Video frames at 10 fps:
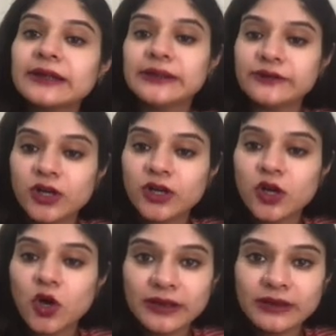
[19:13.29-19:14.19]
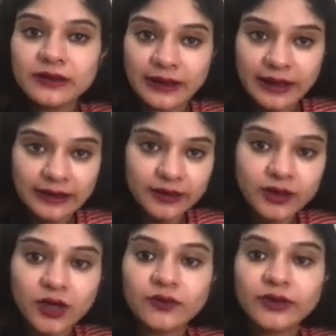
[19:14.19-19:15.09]
a comment and I can
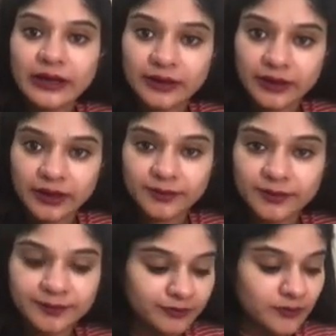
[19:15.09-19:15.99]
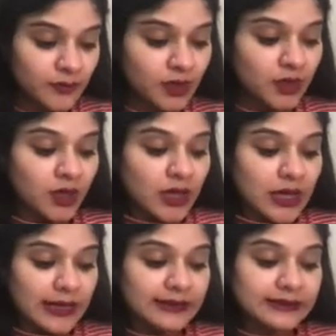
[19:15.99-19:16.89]
cover that again.
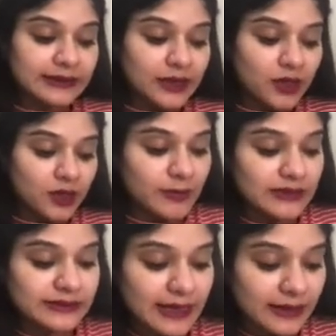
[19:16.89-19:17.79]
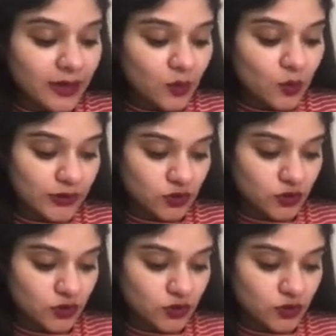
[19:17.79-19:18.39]
HCl plus NaOH